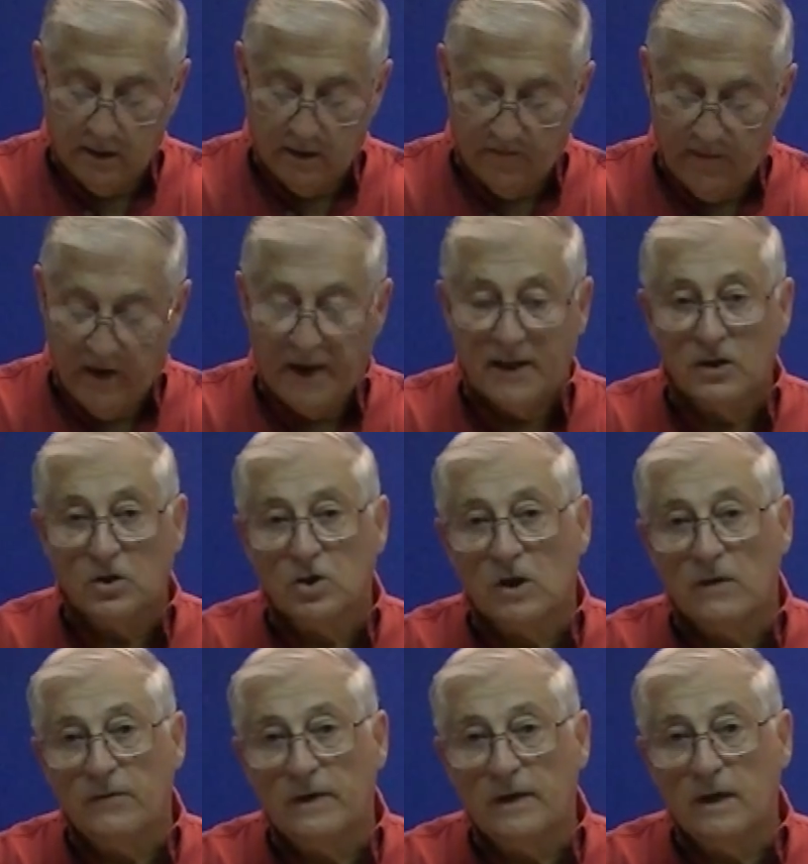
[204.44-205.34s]
advantage
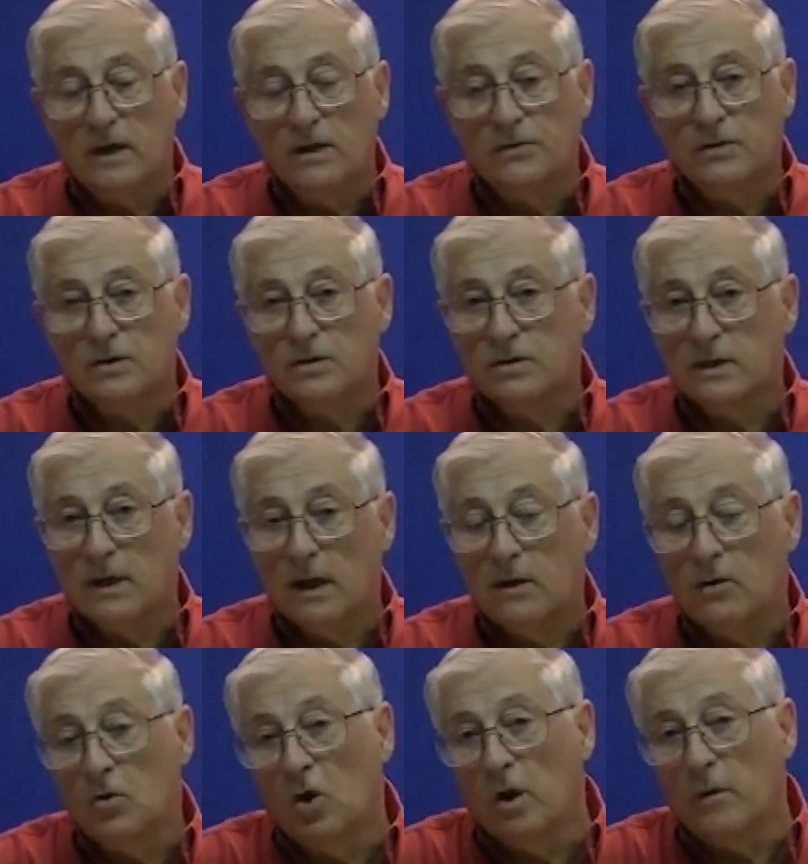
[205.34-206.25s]
of it is
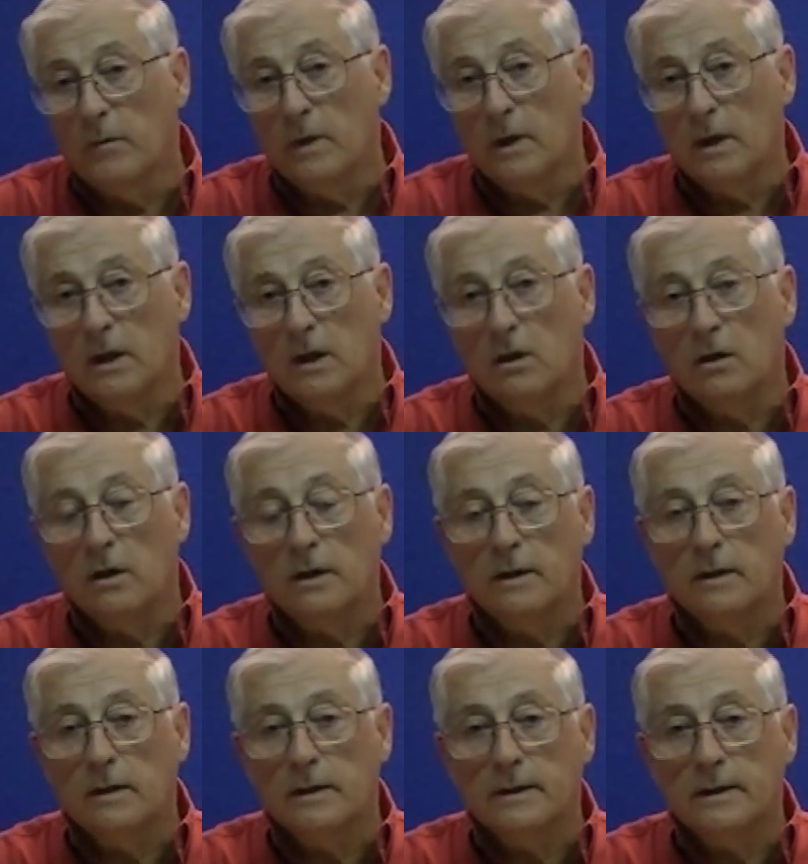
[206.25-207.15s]
that normally
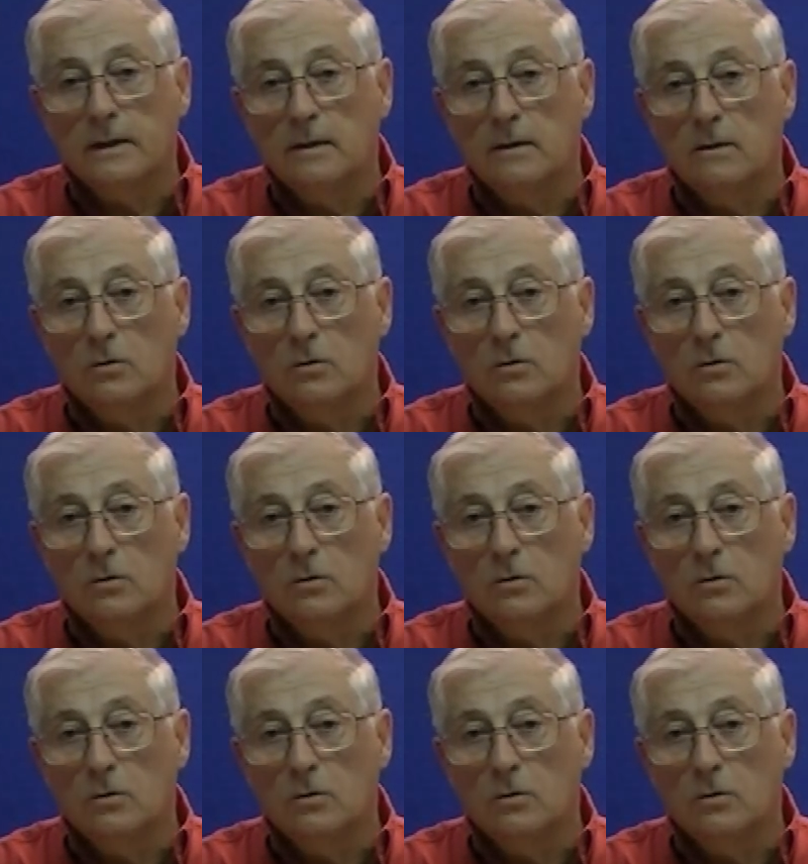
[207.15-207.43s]
on